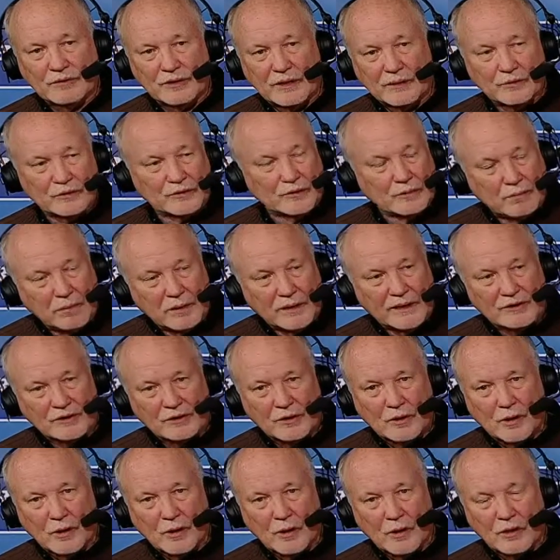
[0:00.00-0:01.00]
There was a blitz
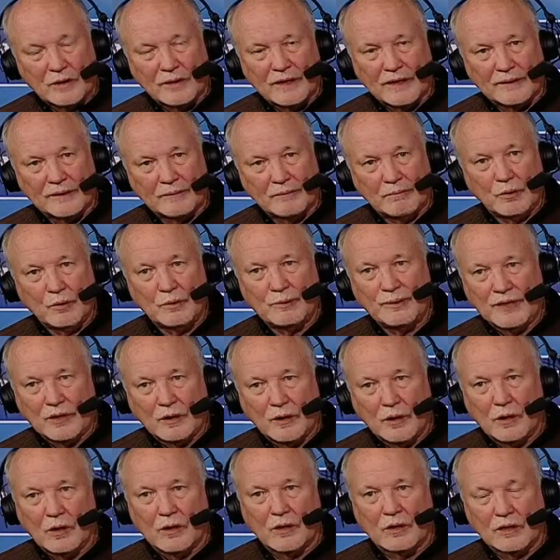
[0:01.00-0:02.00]
called, and Boobie
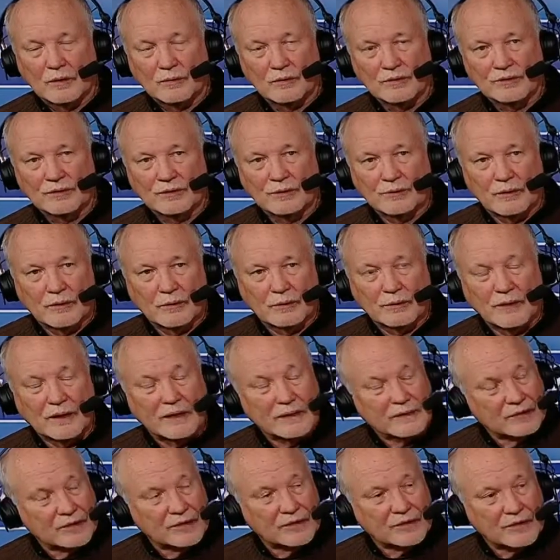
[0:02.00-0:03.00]
Clark we were
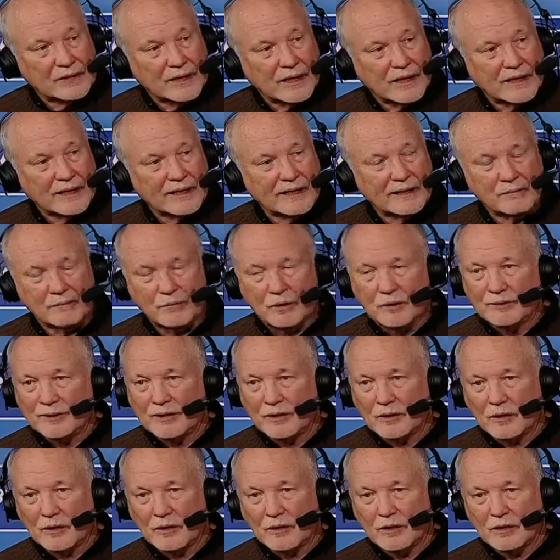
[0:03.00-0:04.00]
playing Cincinnati, and Boobie
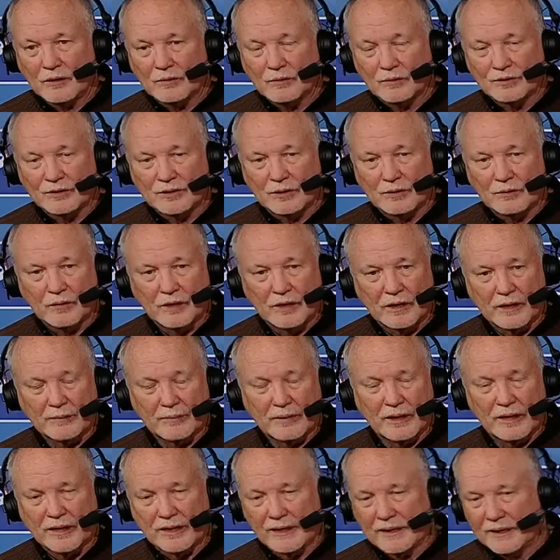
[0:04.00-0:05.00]
Clark was the running
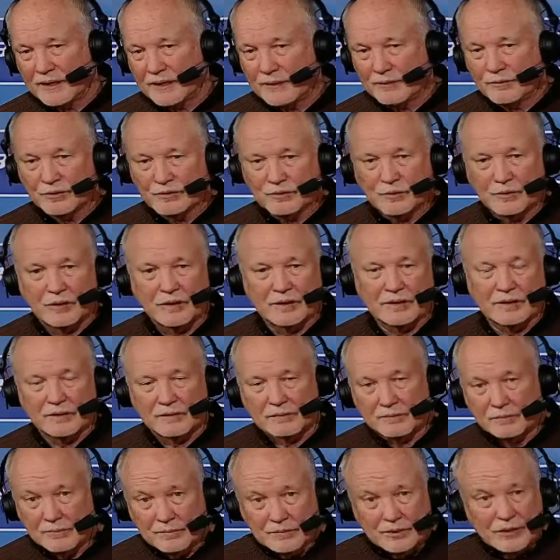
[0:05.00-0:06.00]
back, and he was one of the
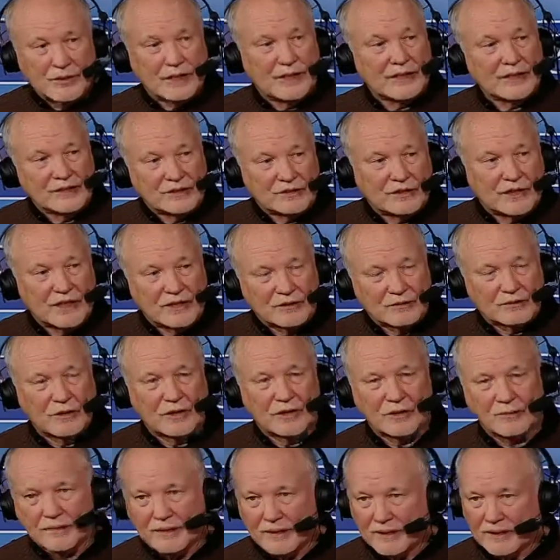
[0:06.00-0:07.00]
today's size
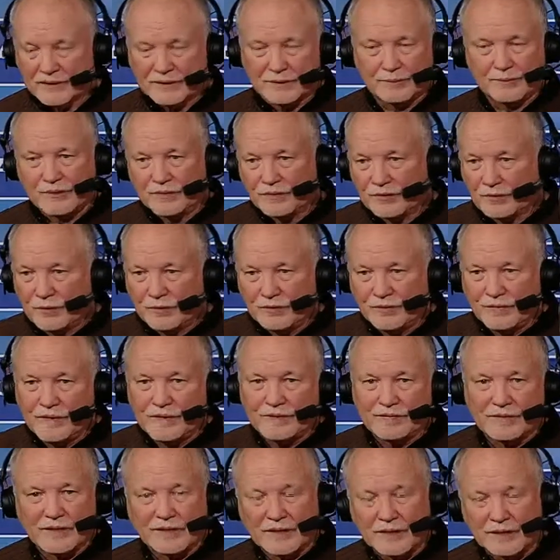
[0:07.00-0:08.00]
running backs. I mean, he was
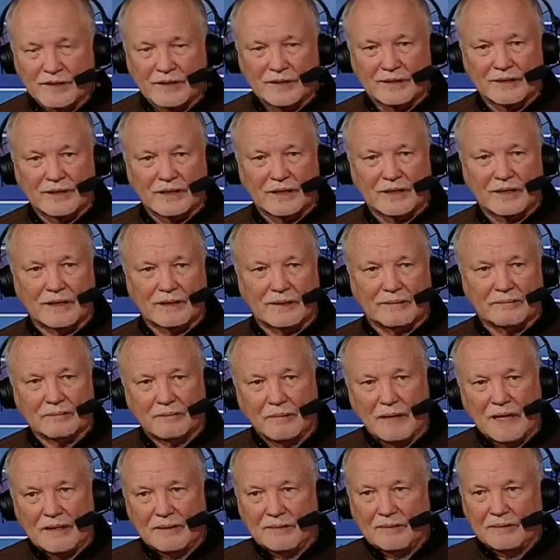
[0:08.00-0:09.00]
250, and
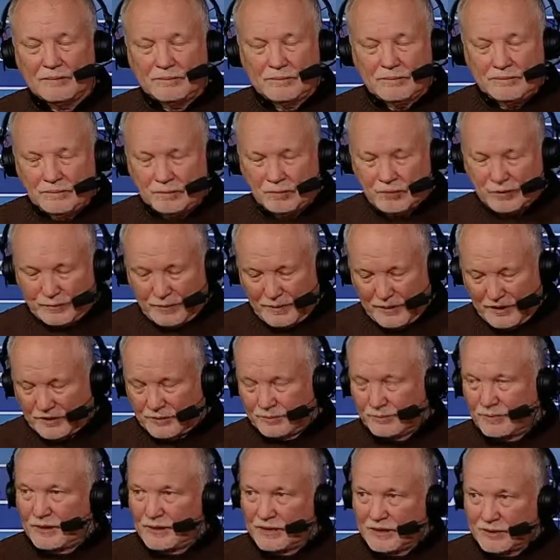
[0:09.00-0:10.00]
my
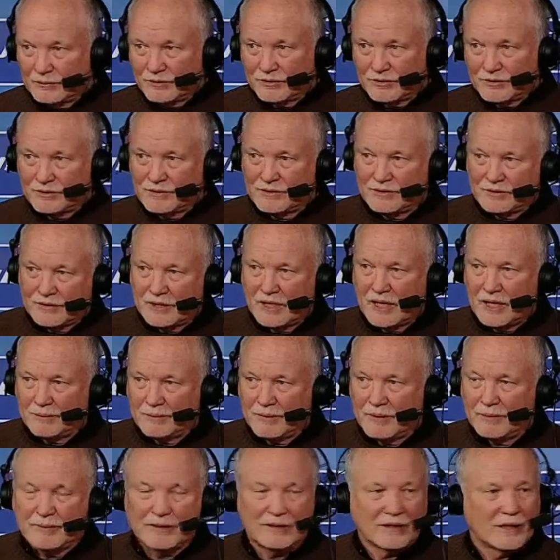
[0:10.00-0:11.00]
responsibility was to stop
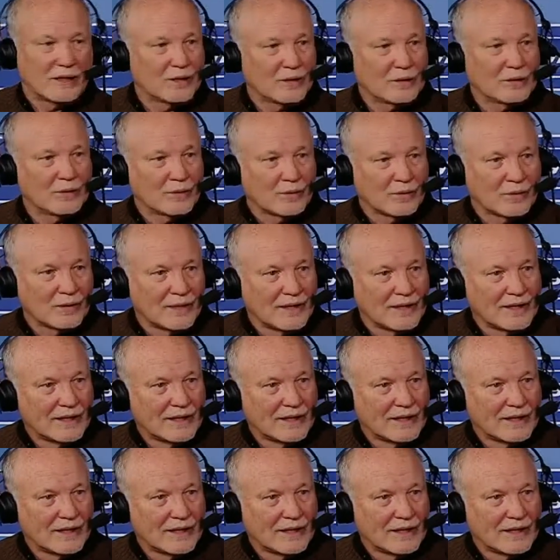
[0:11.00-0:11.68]
him in the hole.